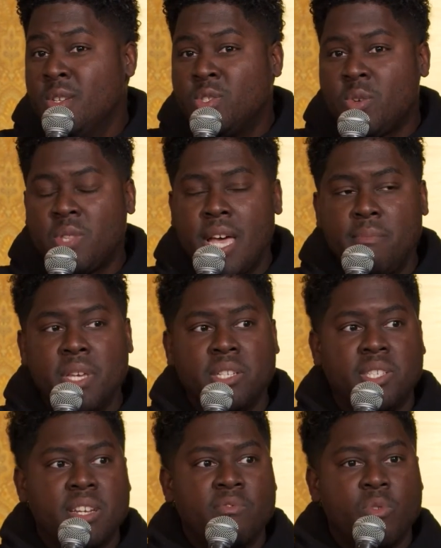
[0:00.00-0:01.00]
So that
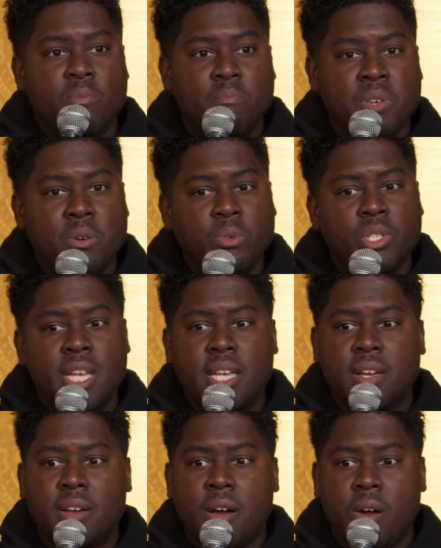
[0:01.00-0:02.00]
means that if we're
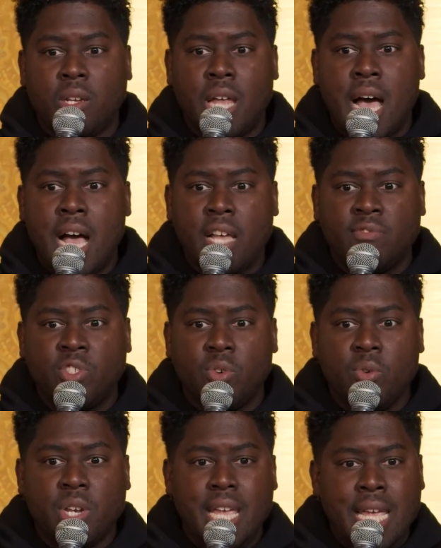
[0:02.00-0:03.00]
building our lives
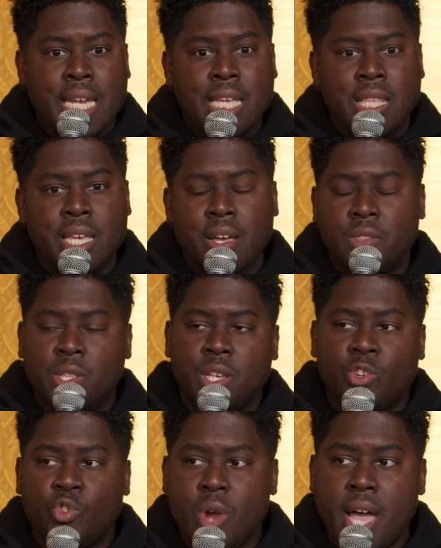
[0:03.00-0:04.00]
on anything other
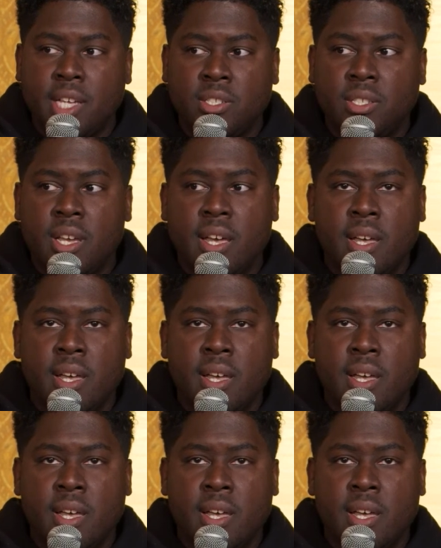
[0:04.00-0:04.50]
than Christ,